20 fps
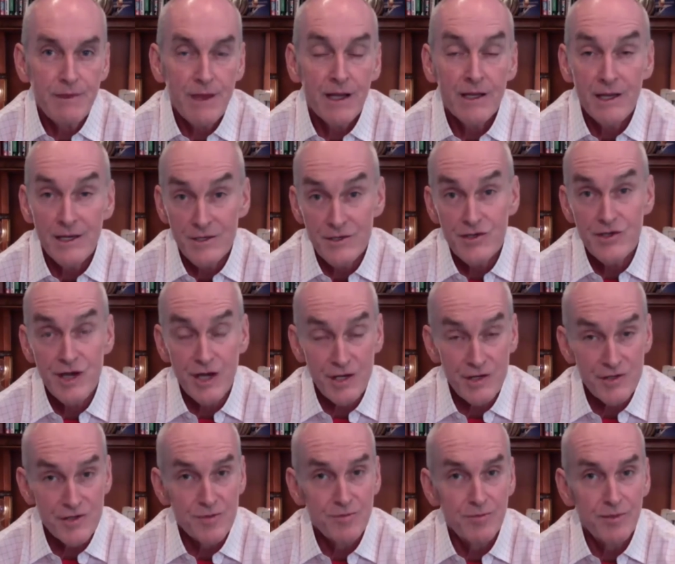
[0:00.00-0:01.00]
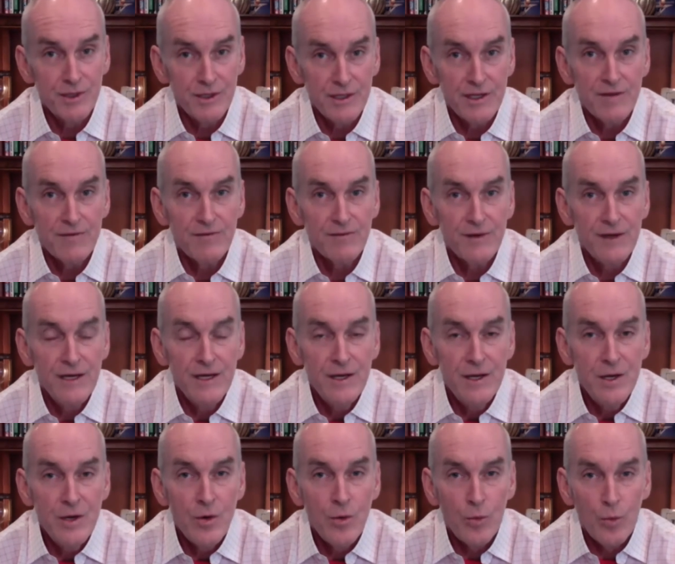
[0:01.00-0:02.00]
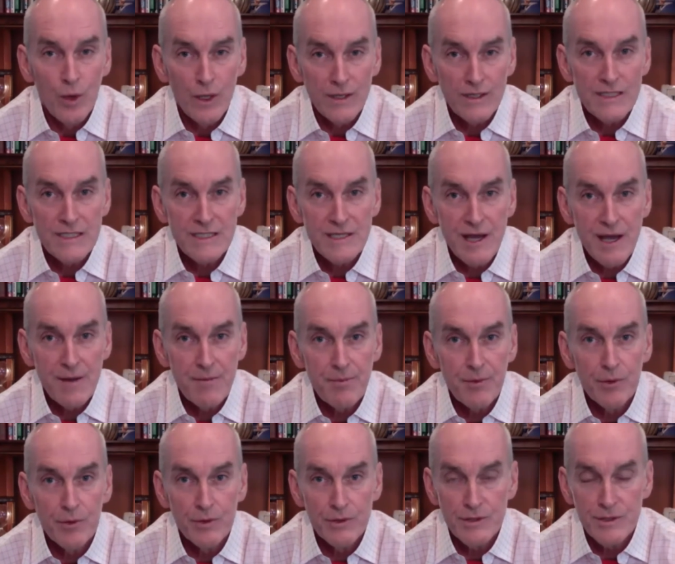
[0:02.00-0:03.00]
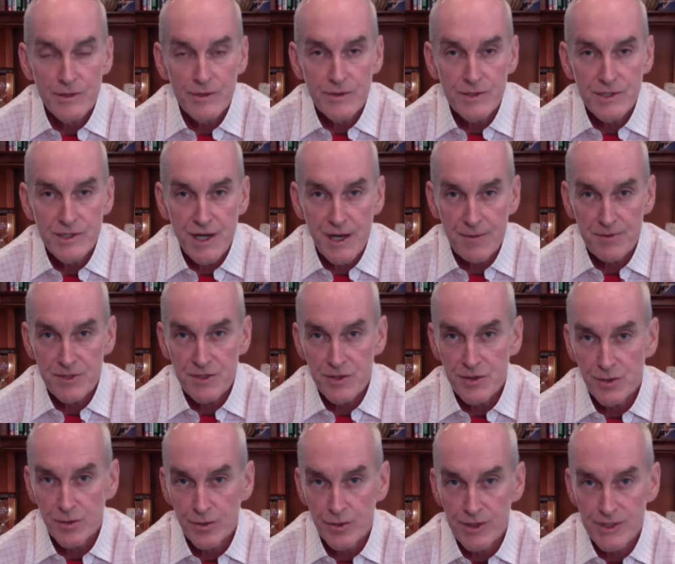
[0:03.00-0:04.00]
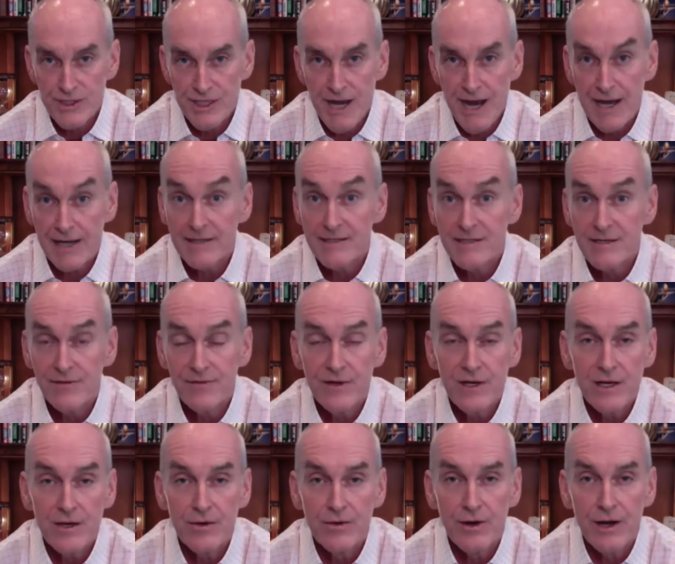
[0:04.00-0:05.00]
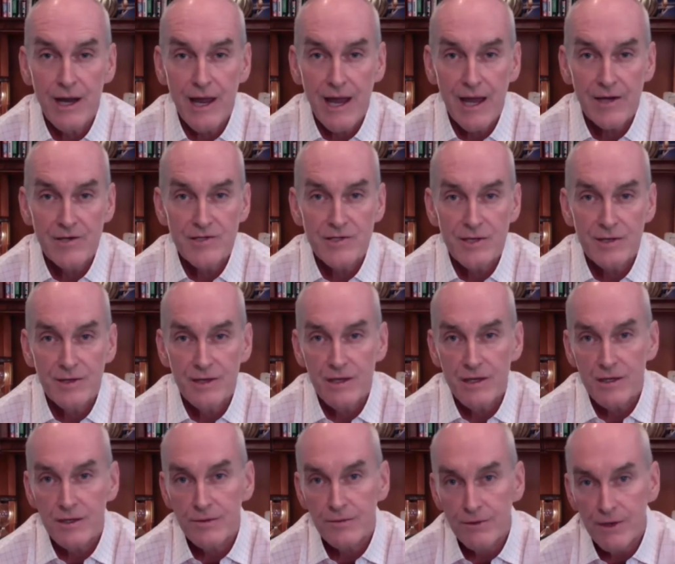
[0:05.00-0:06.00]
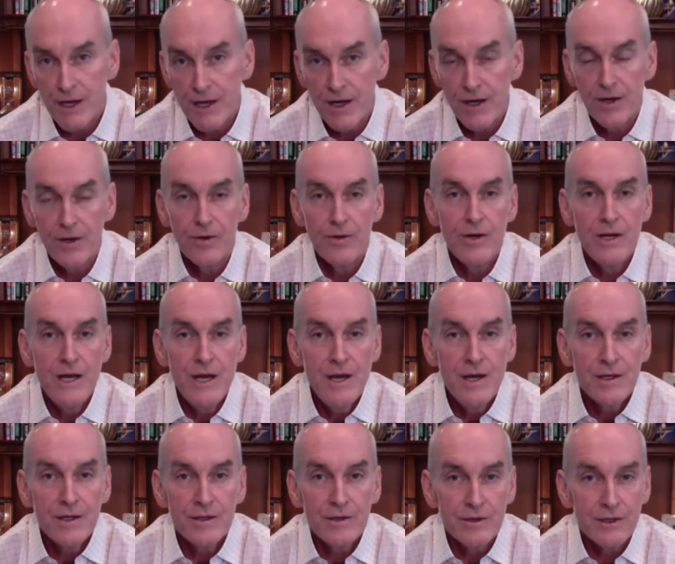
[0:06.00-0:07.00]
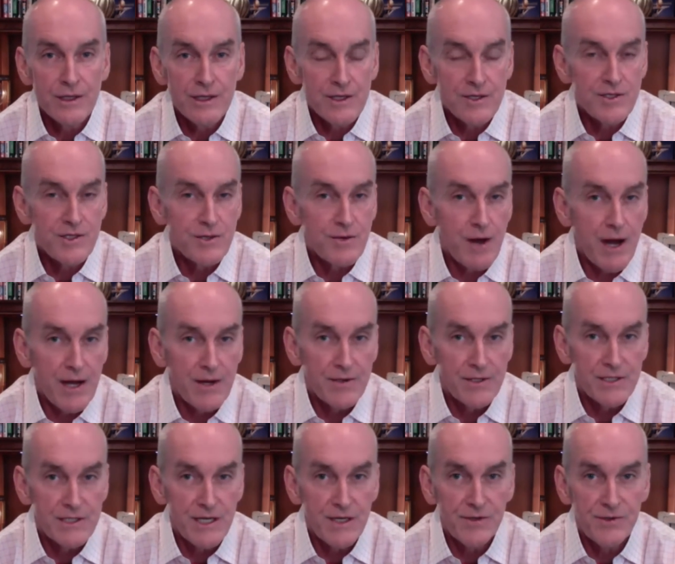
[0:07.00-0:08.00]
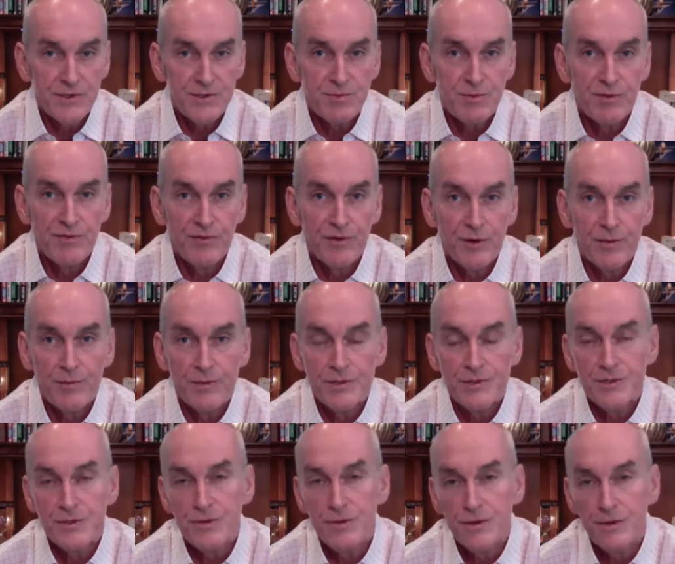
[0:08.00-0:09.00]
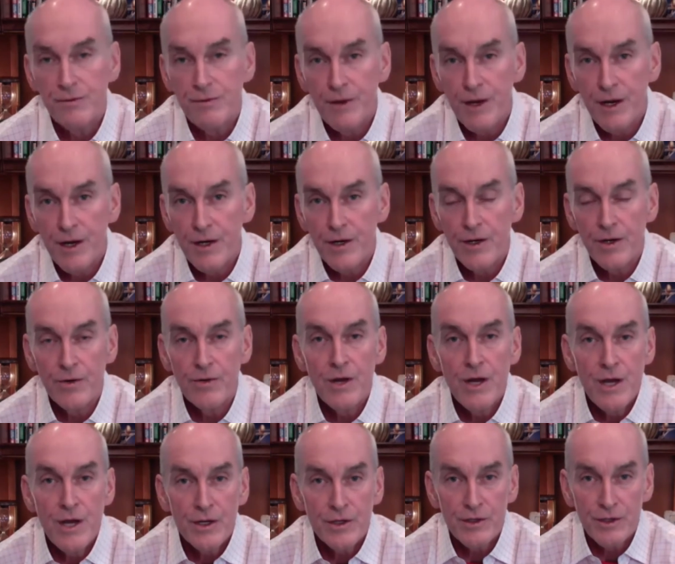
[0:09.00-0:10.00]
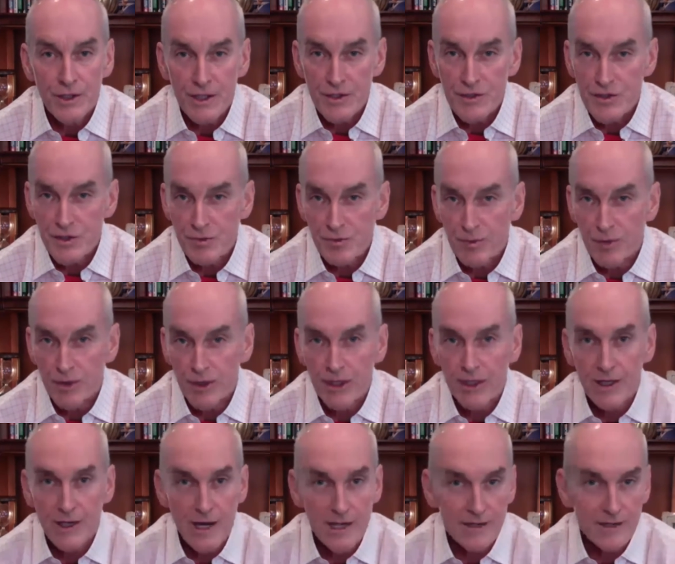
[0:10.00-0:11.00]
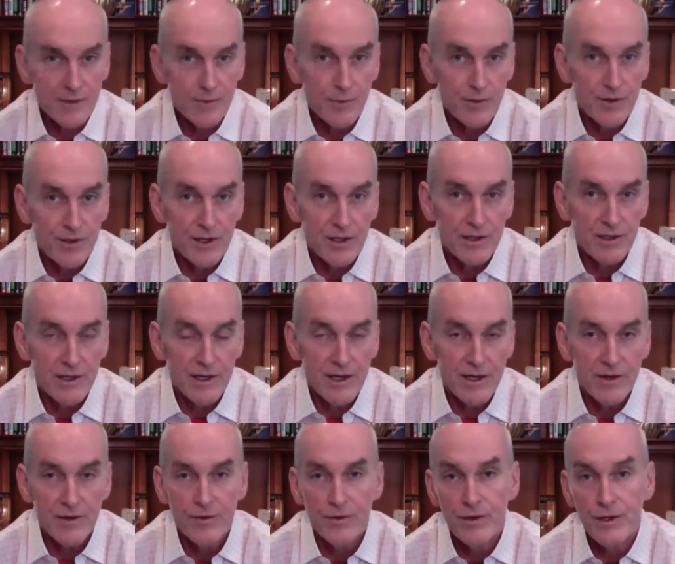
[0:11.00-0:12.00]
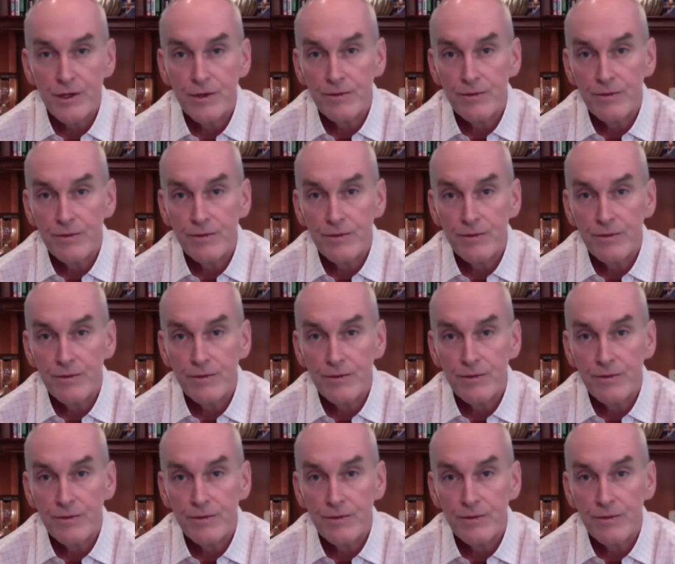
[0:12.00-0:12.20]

can change your belief. One step or two steps towards an activity or an action that could get you higher sales performance, or could get you more connected with a client, or